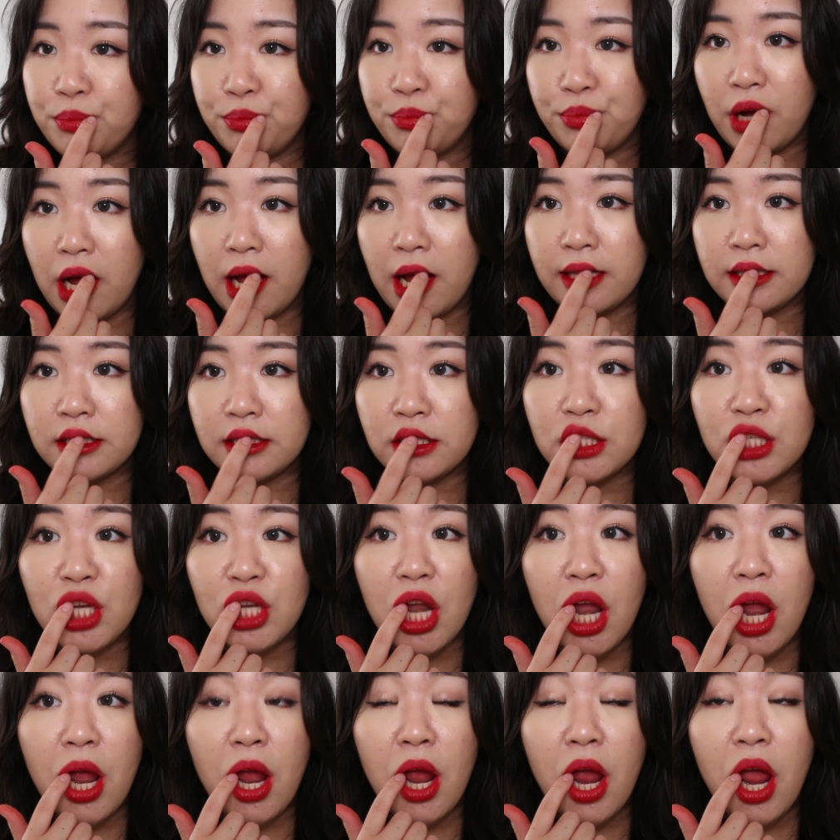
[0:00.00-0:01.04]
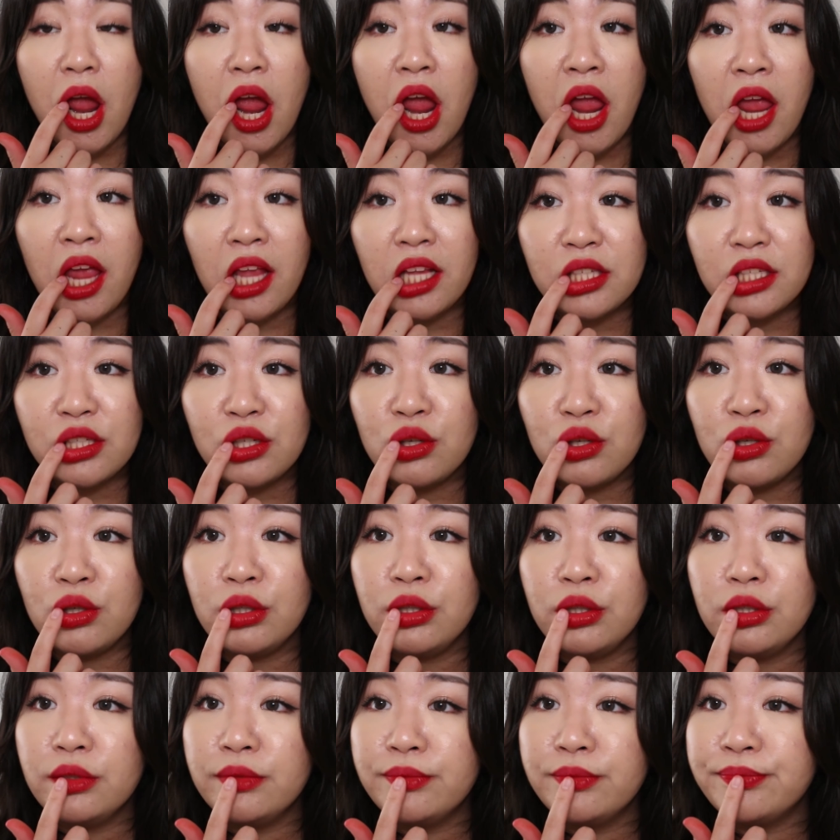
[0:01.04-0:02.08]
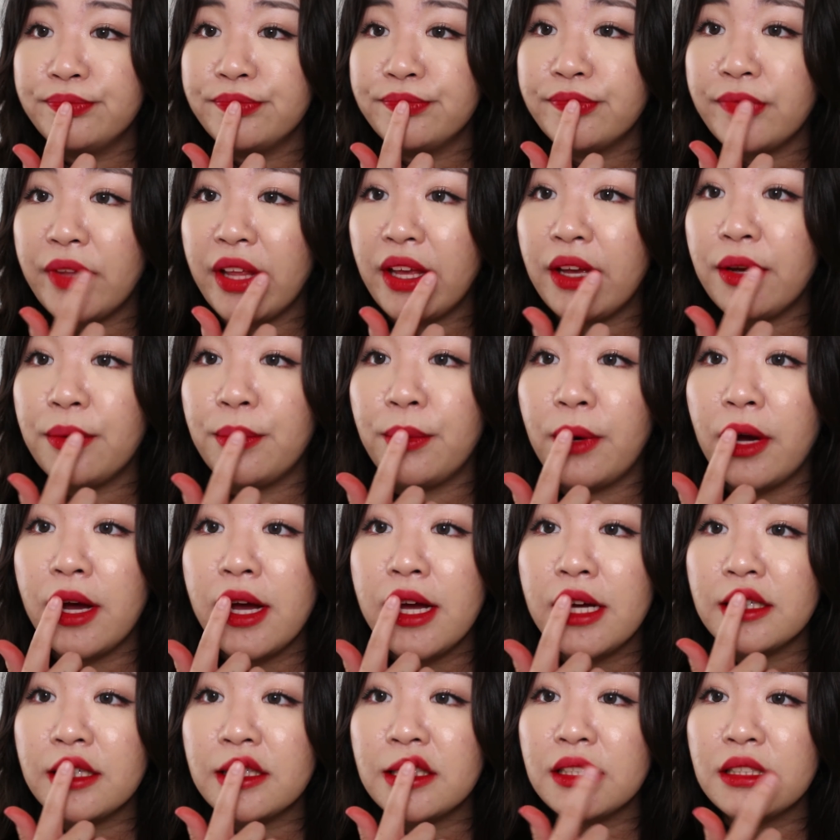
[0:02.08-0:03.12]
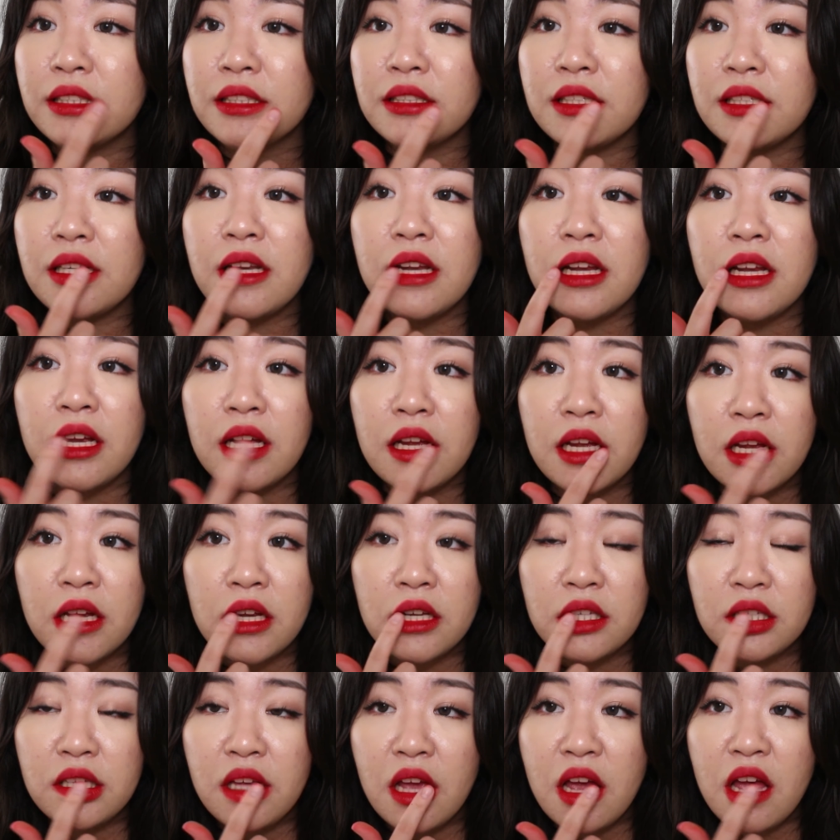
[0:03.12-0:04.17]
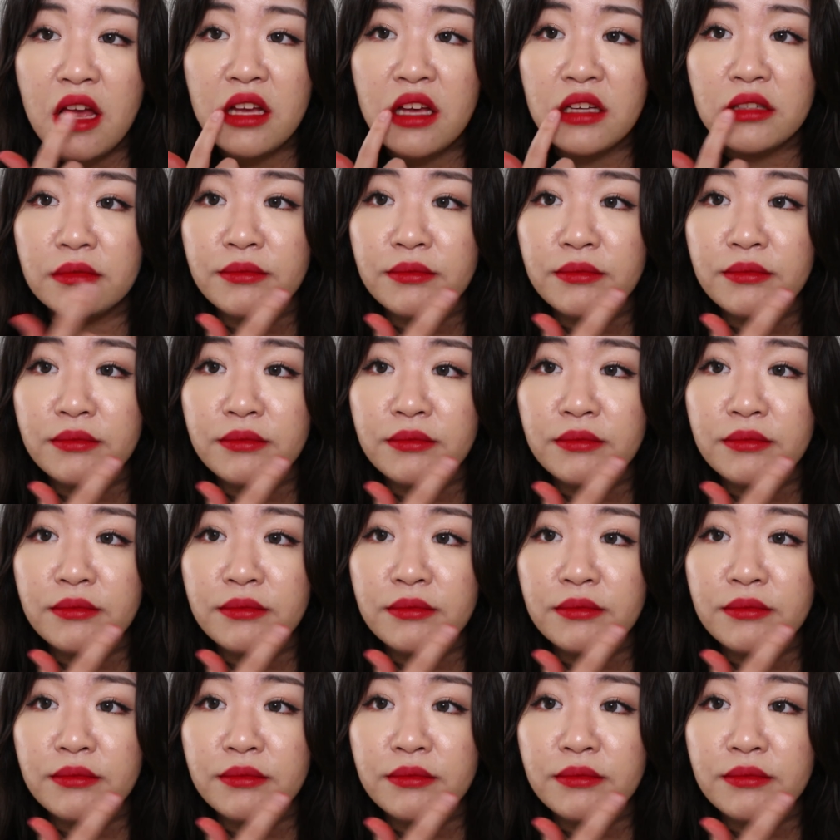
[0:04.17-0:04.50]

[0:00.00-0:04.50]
but it's cool, it worked, and yeah,